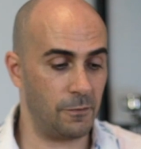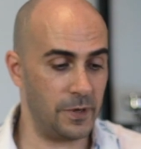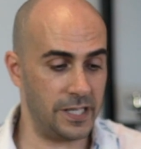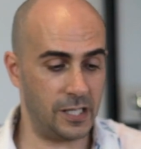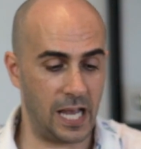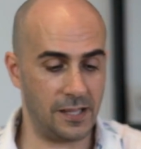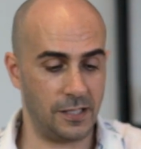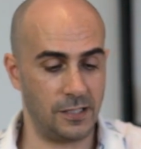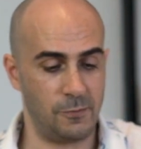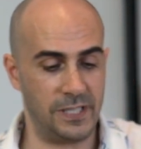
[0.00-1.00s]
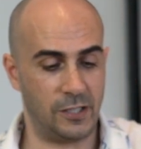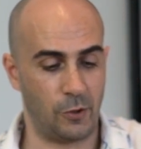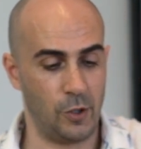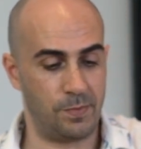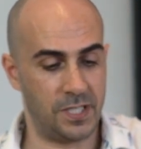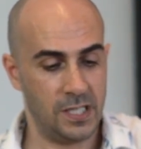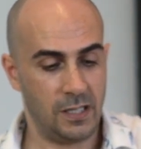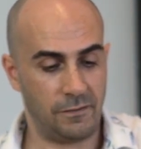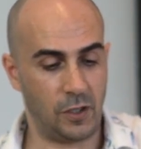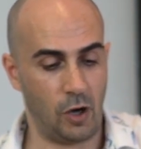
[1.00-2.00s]
I've regathered, regrouped.
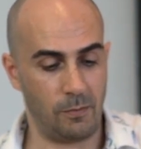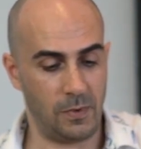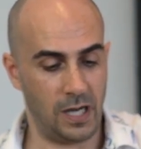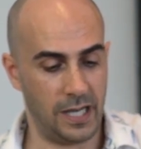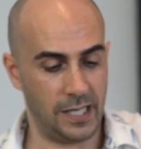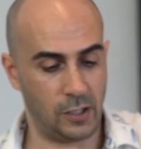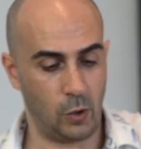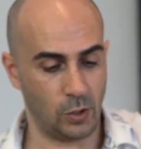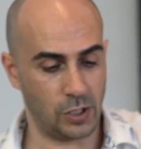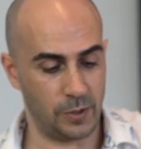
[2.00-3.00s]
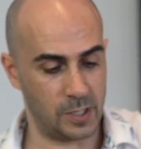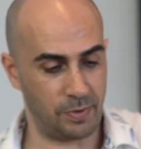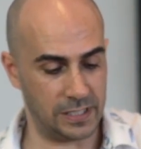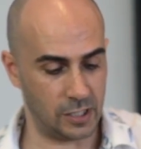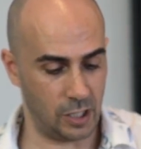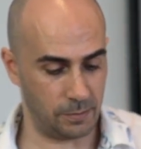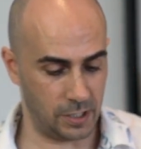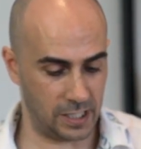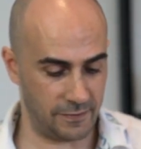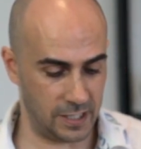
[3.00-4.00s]
I've got my coarser espresso. I'm
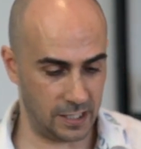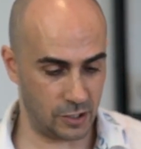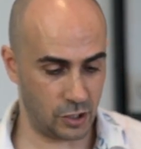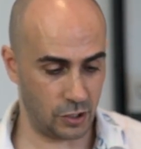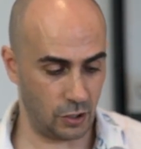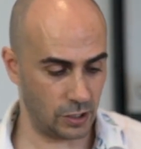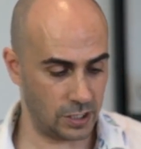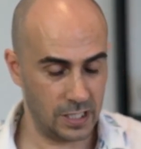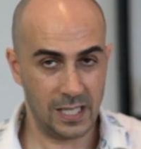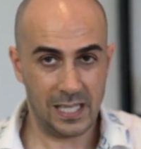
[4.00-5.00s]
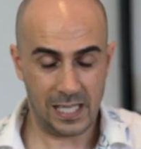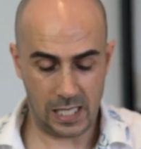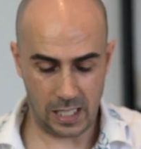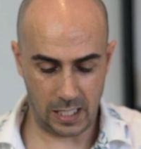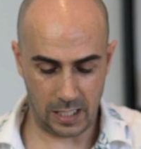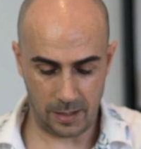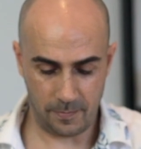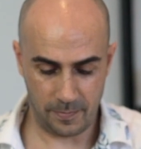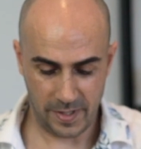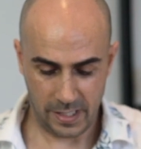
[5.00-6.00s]
going to give it another shot here.
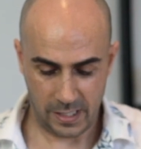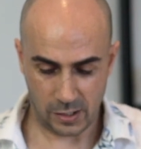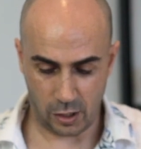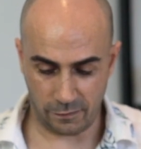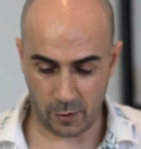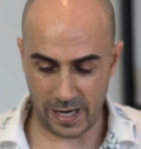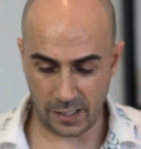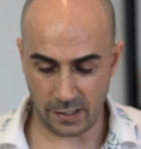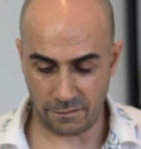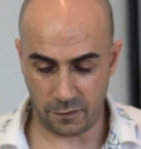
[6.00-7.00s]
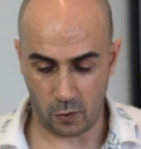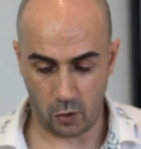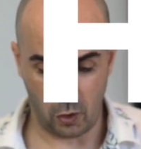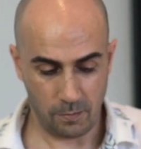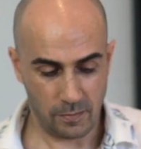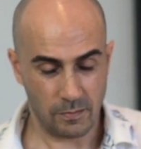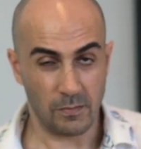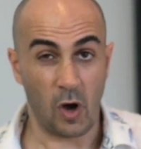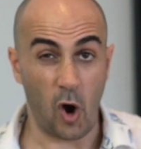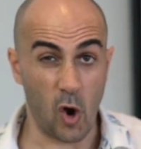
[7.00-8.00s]
So I've ground it for
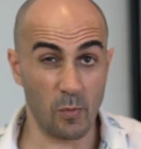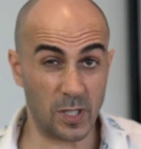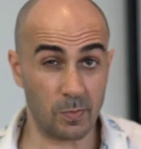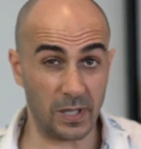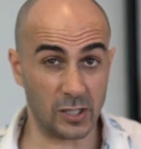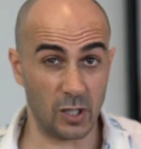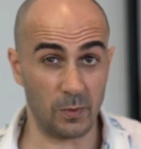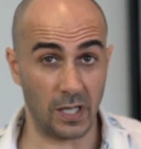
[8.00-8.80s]
home espresso